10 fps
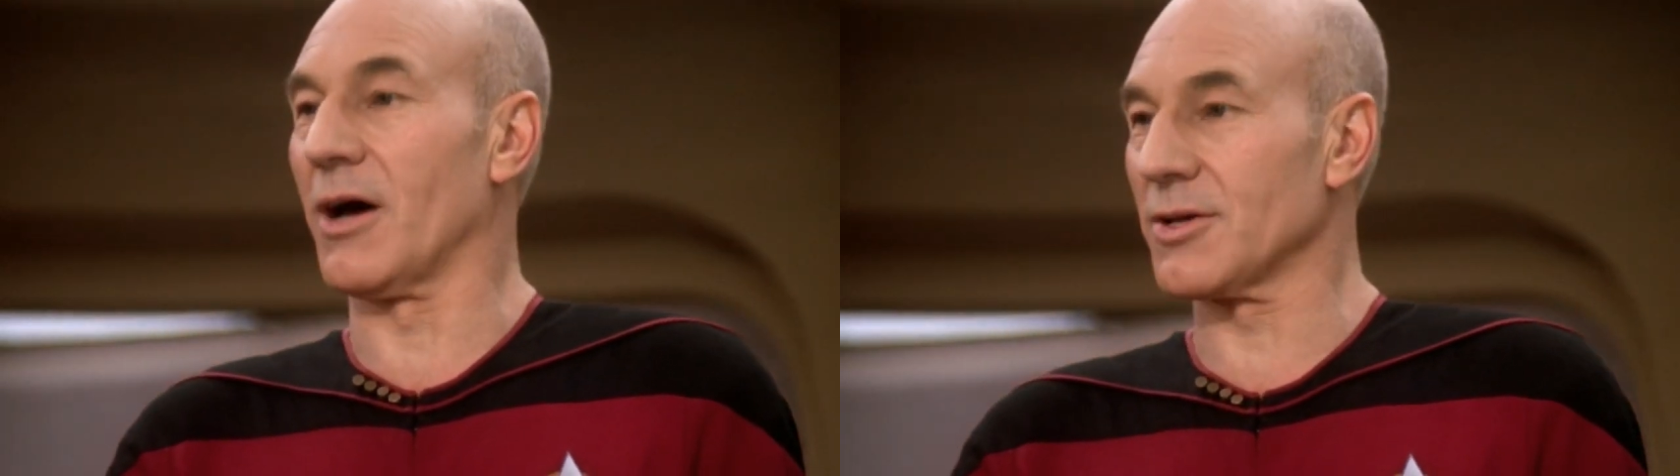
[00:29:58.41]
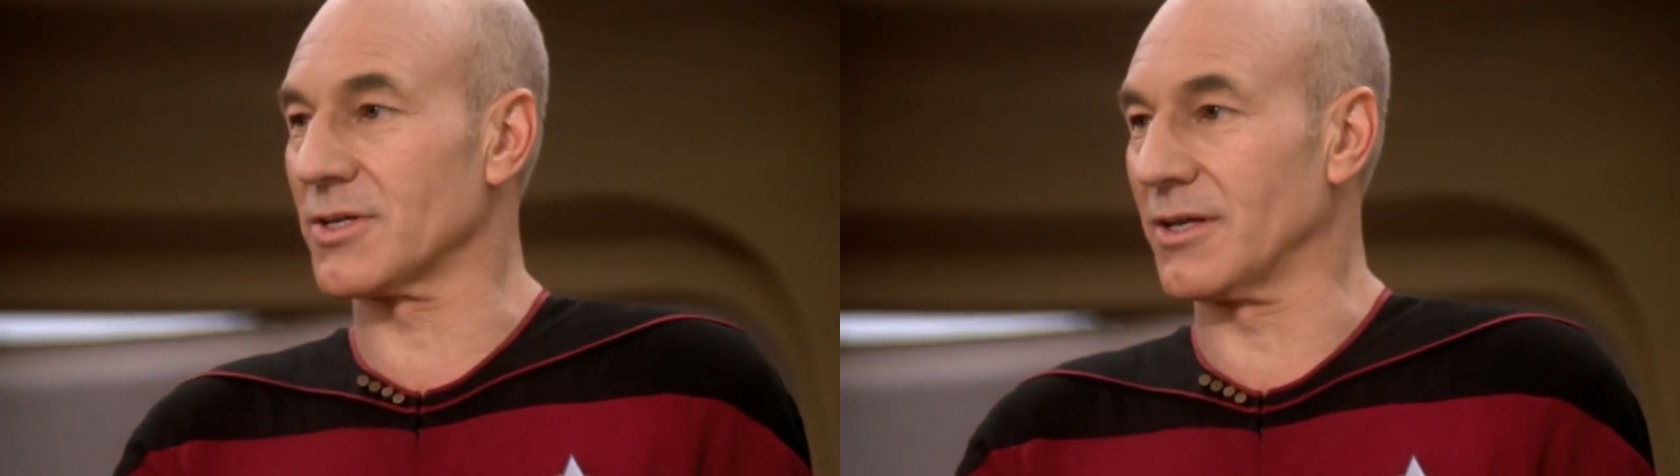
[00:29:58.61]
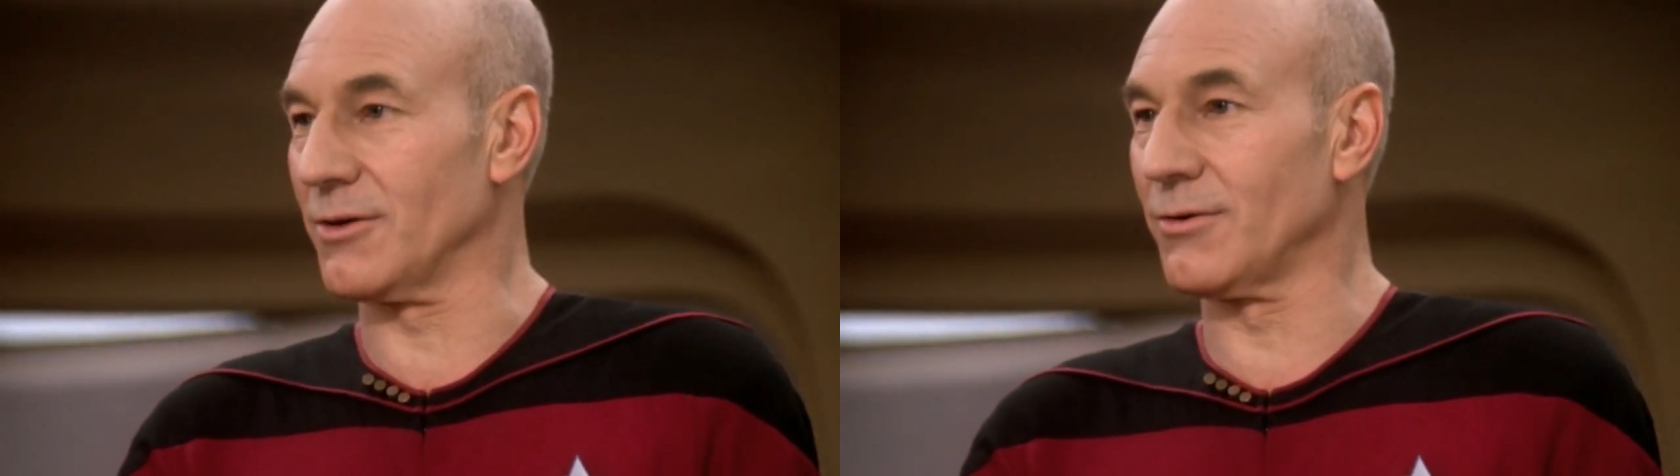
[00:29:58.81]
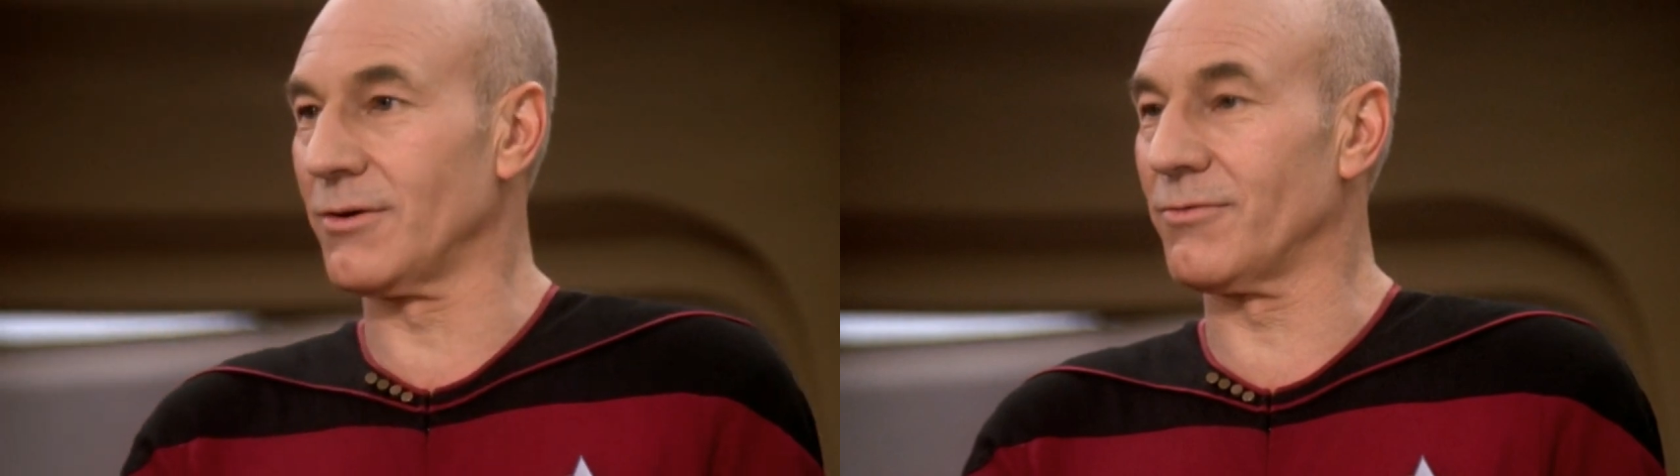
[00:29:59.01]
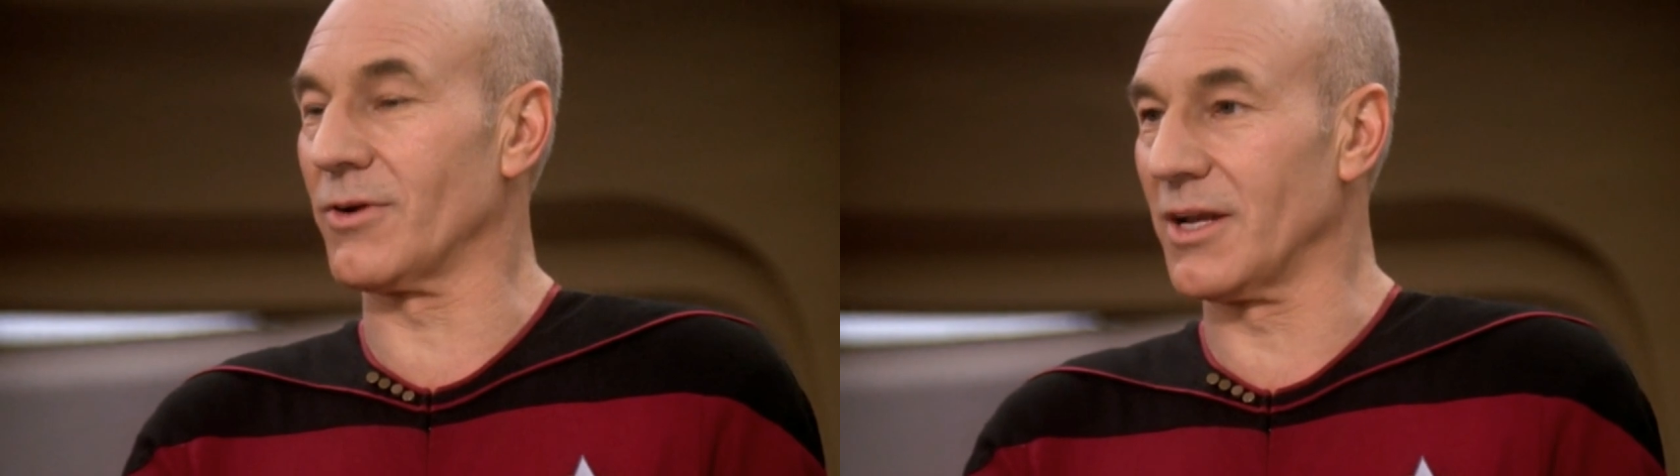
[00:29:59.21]
asking you
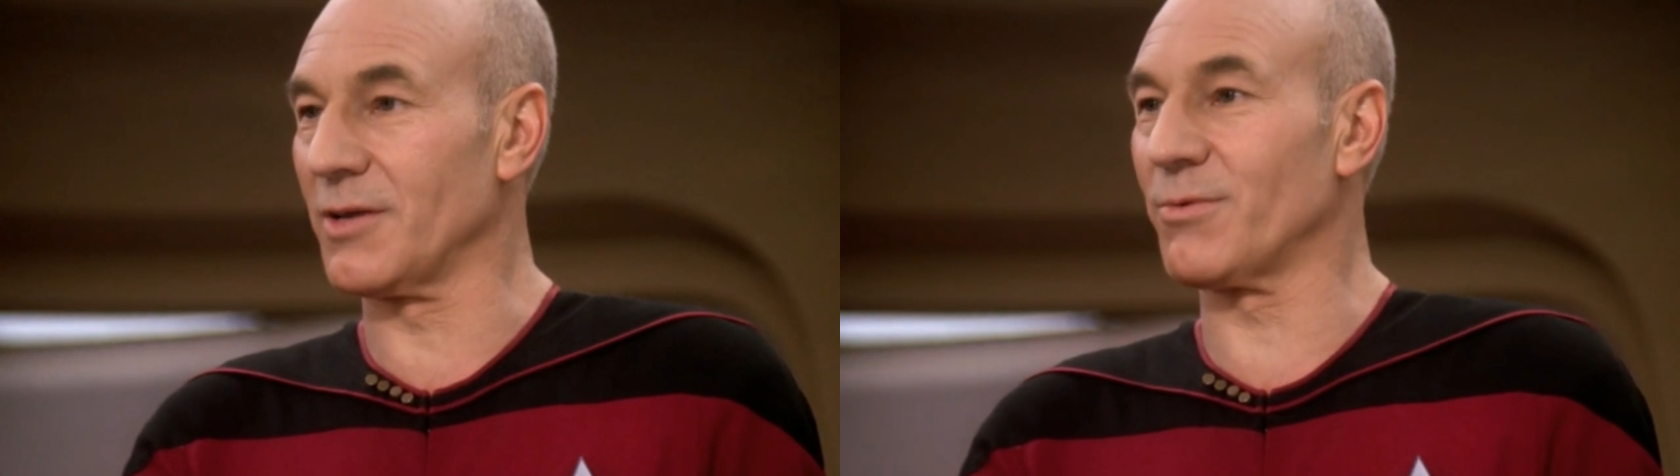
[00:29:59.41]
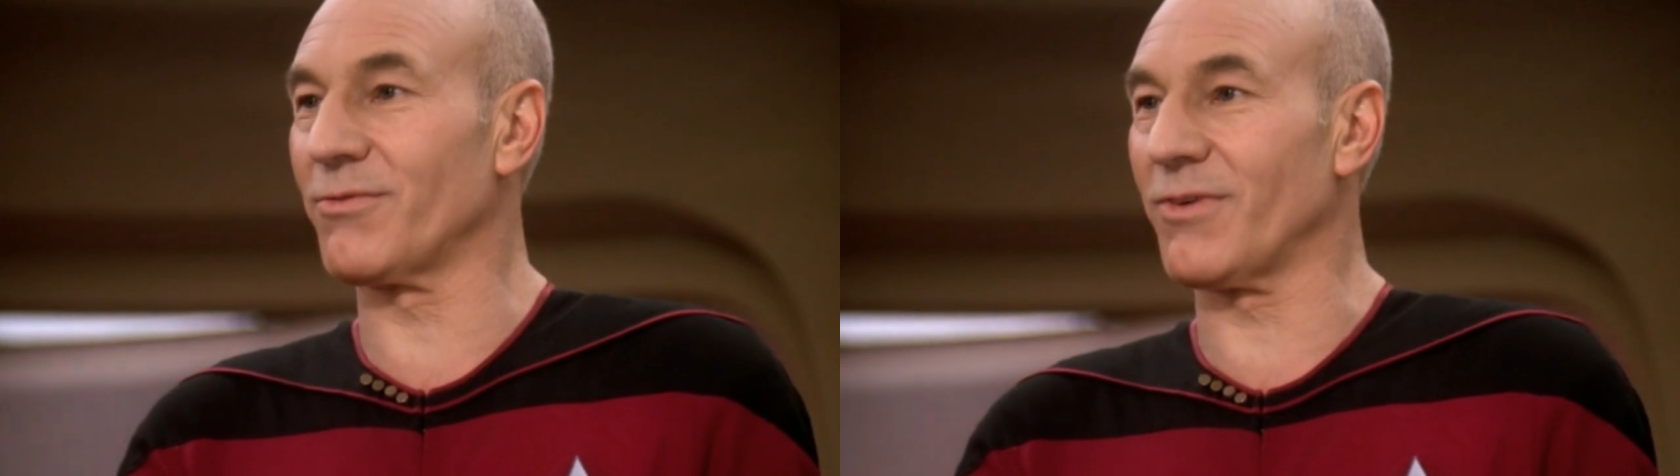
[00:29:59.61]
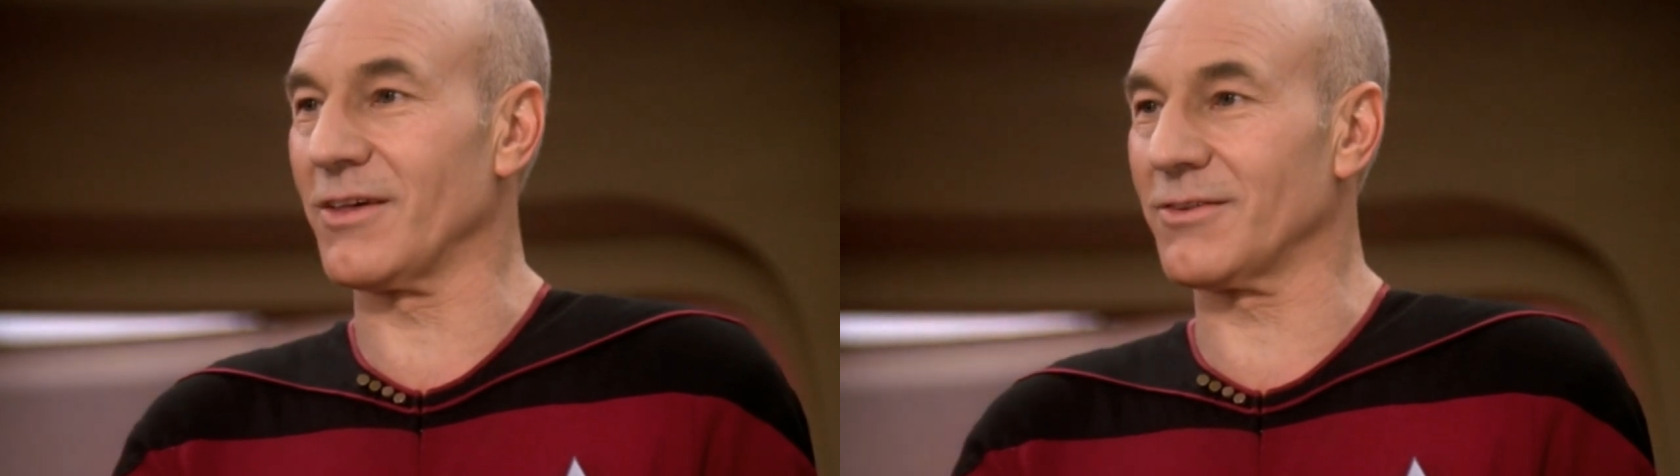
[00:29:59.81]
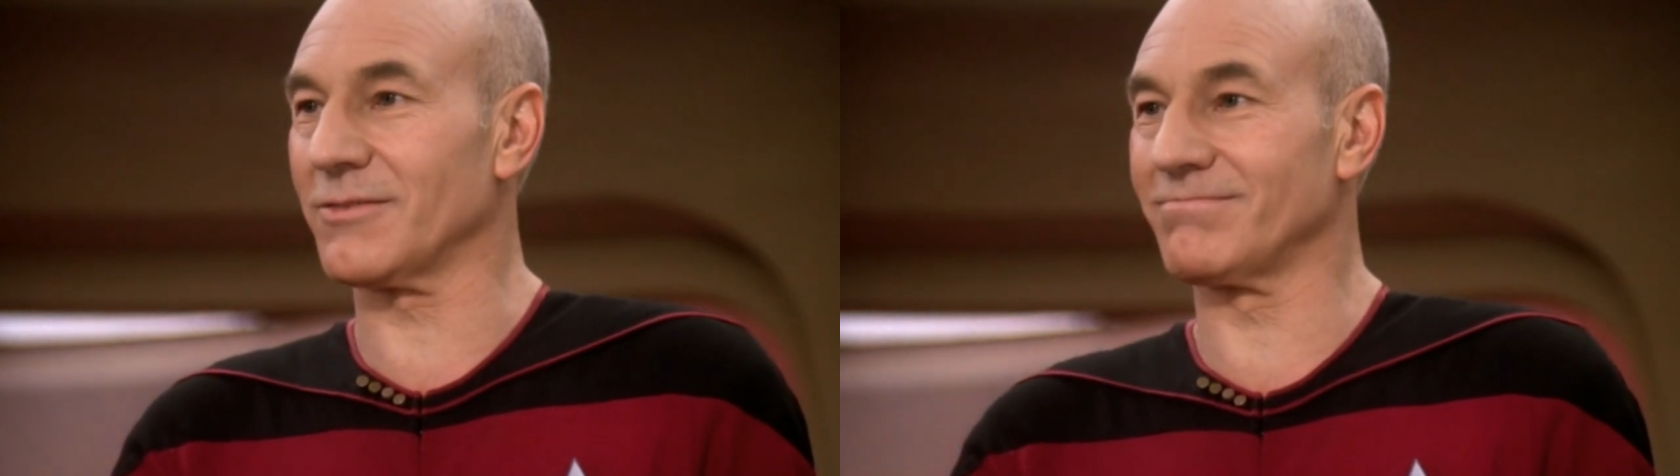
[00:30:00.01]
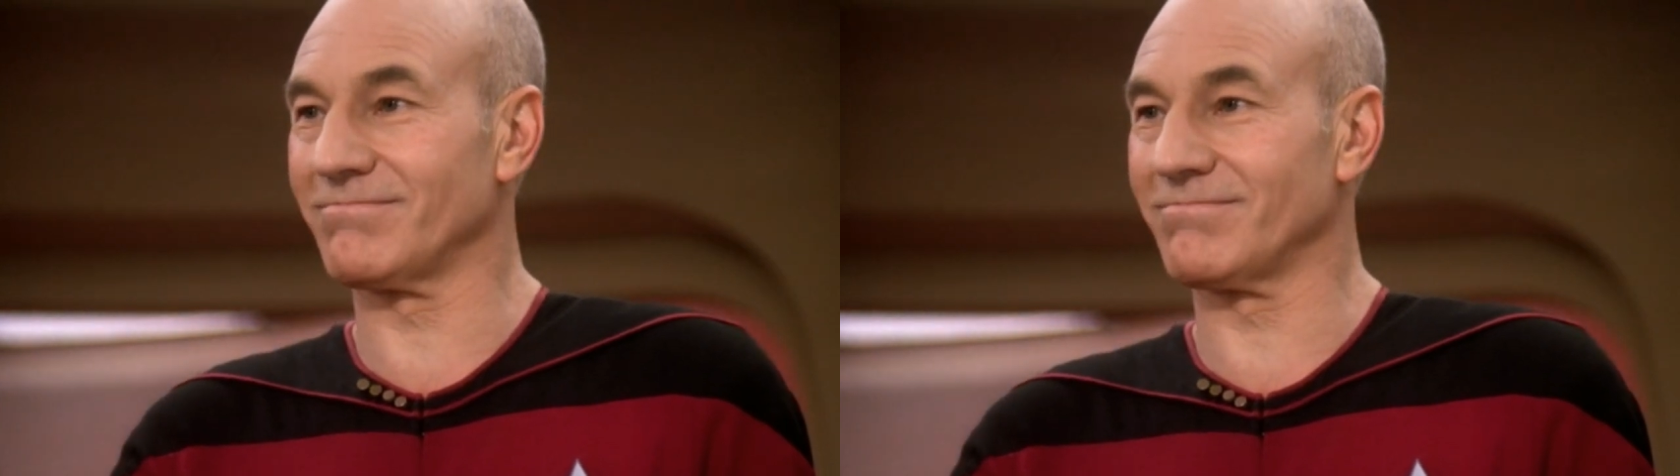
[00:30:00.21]
for a leap of faith.